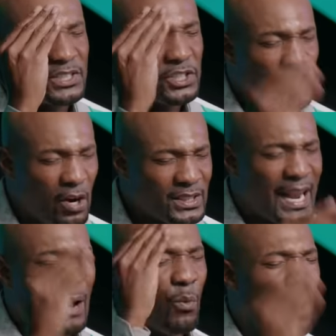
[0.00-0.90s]
Church,
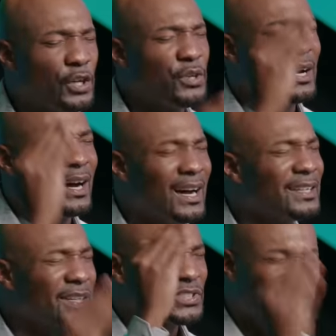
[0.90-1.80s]
I want you to
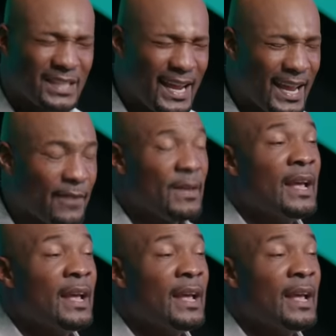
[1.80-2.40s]
understand